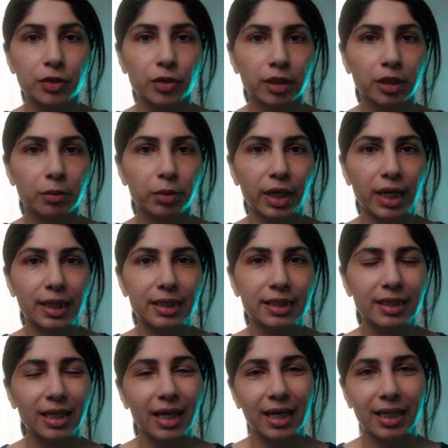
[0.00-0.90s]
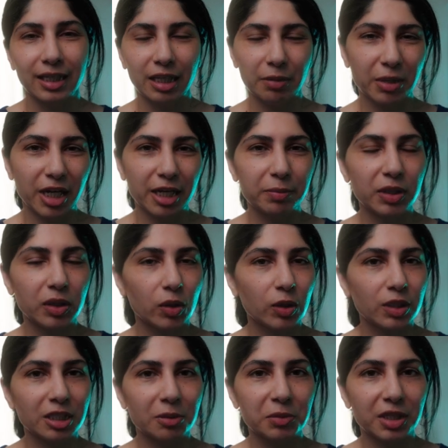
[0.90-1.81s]
to other brands. They might be
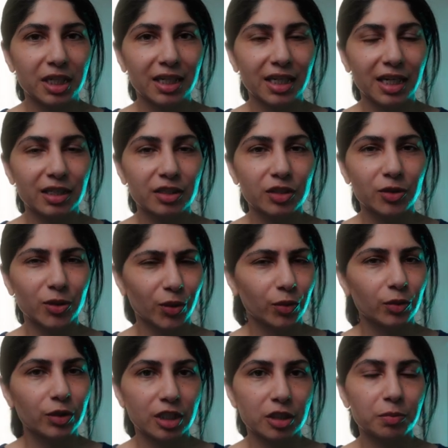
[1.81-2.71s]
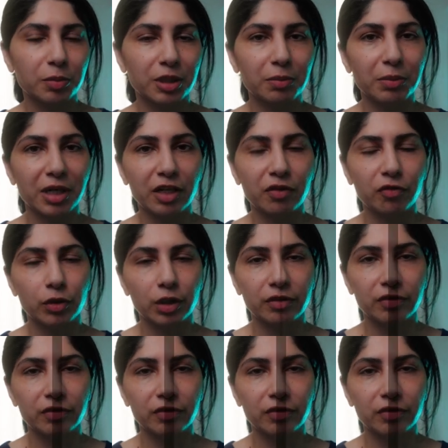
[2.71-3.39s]
called something else, so just be mindful